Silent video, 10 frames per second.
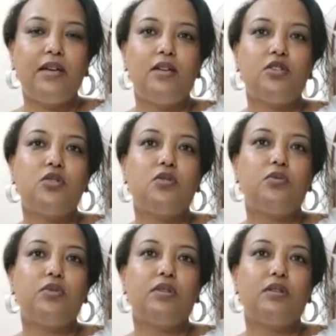So
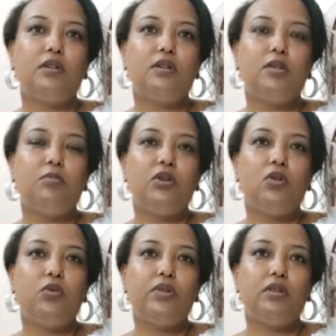with the, let me go
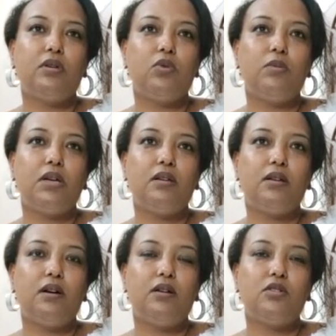with the women.
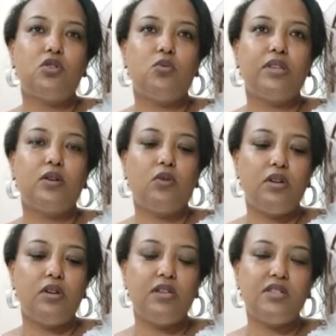So what they call
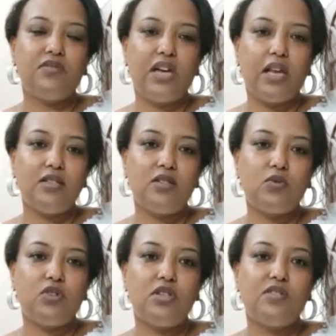it is VLS,
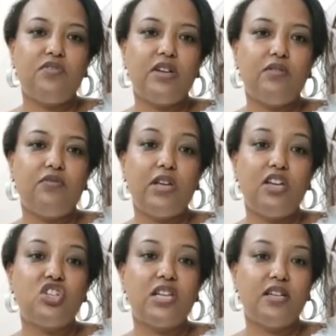which is
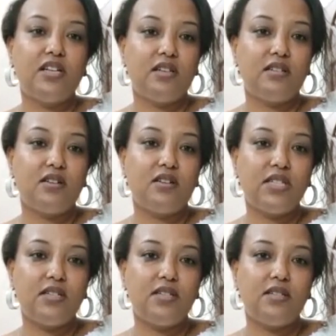Village Lending
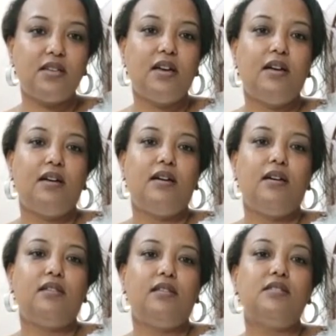Services.
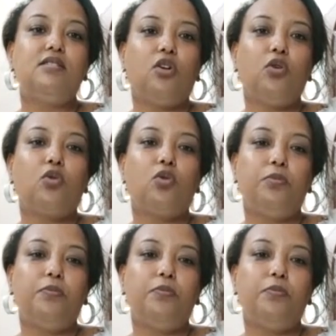And this is the Ukub.